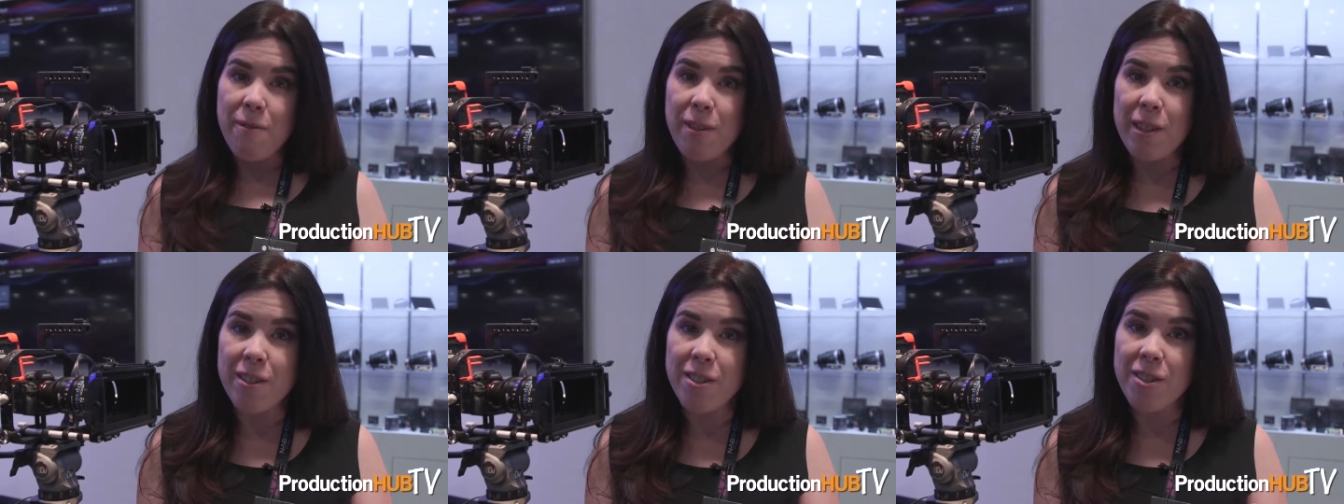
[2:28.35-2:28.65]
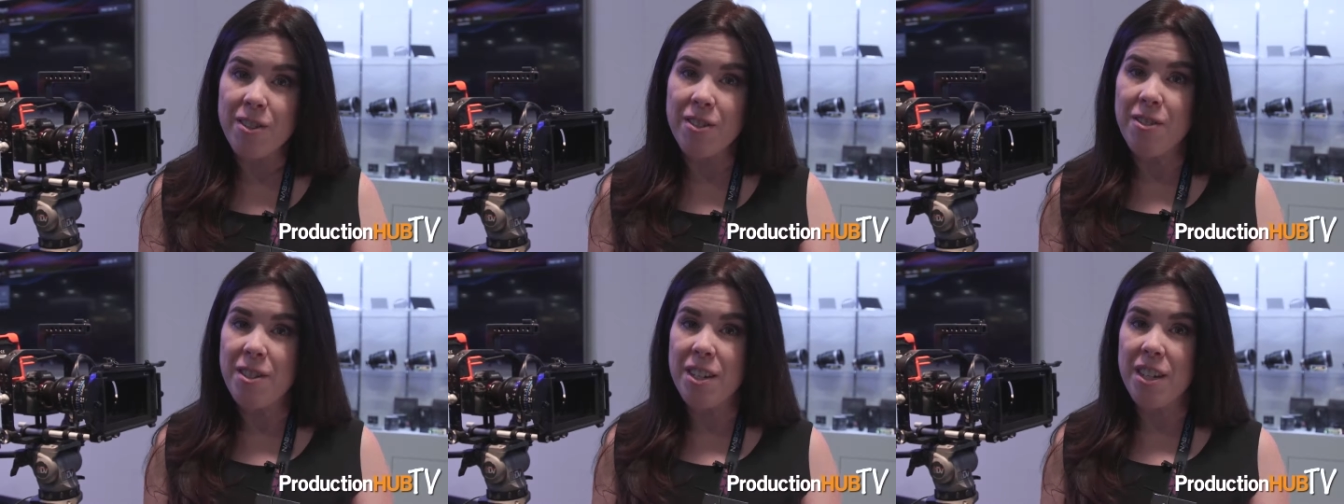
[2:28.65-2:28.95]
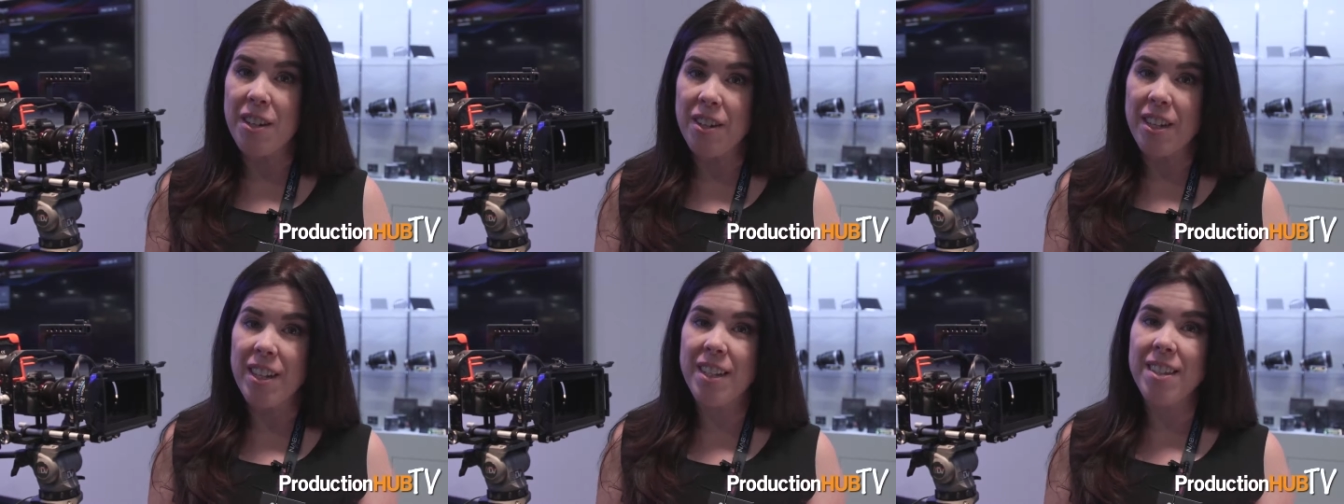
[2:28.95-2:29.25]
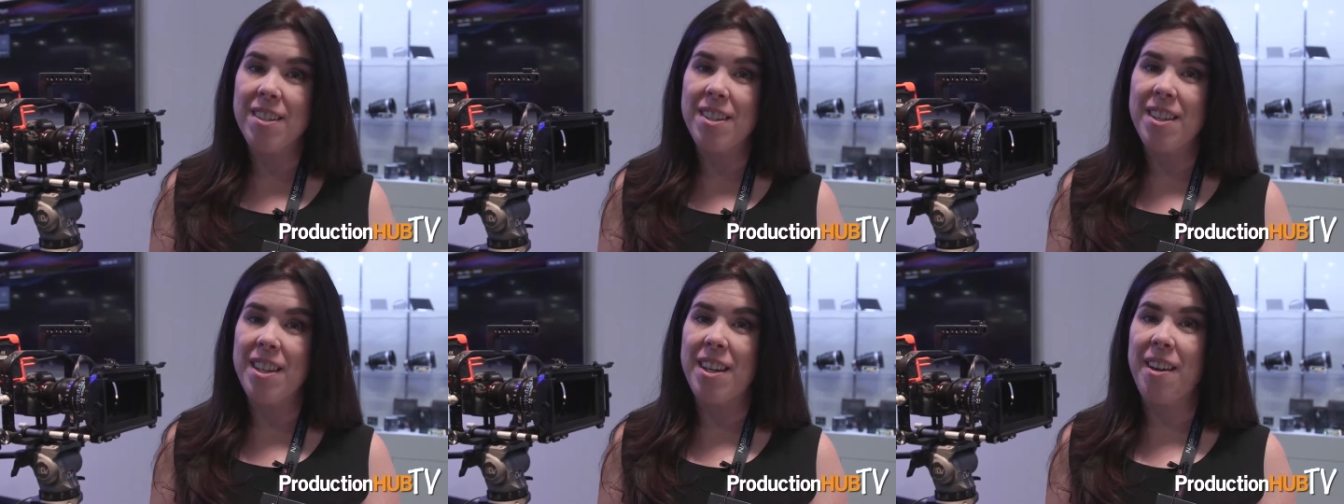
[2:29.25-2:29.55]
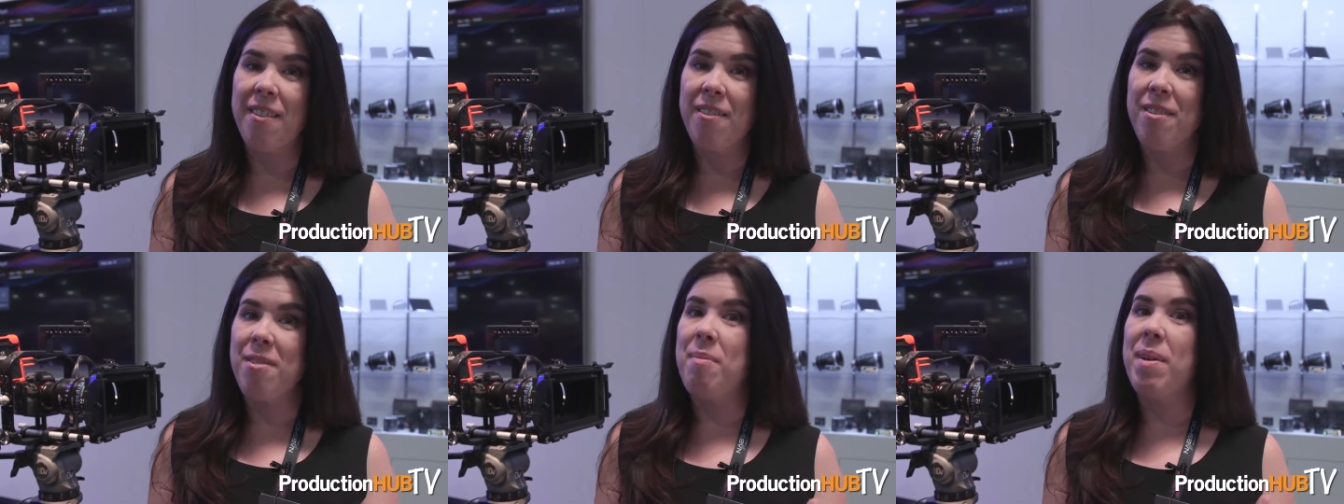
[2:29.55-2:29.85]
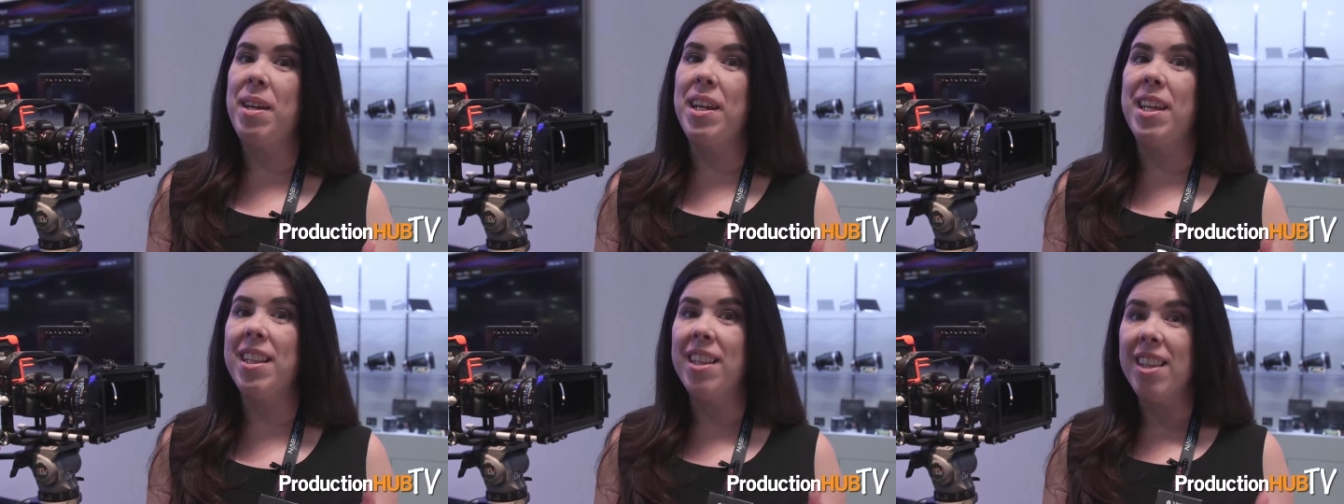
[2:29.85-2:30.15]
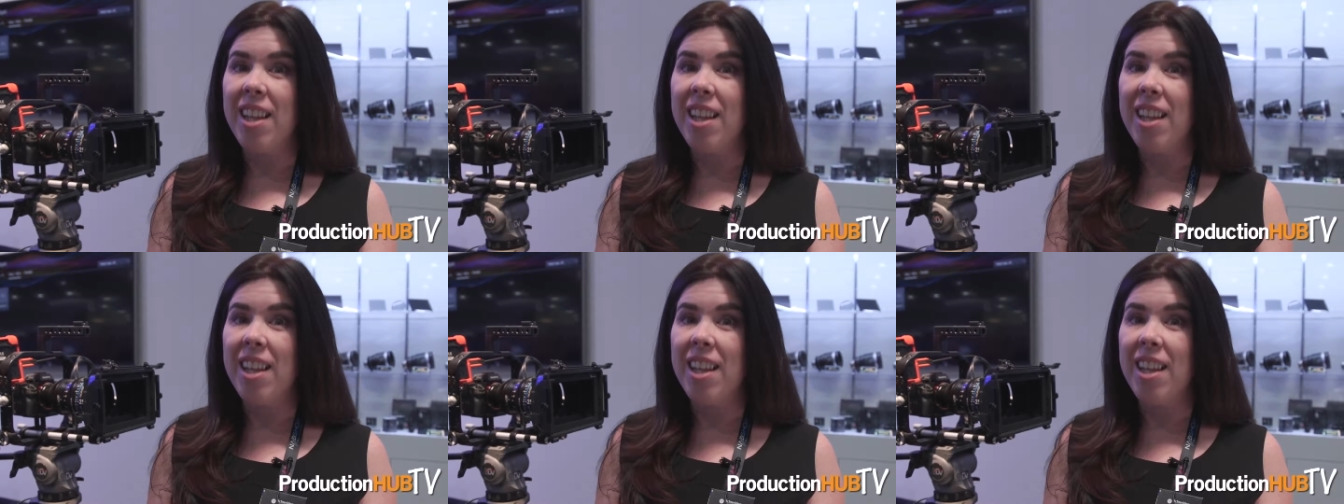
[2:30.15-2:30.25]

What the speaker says: filter series that everybody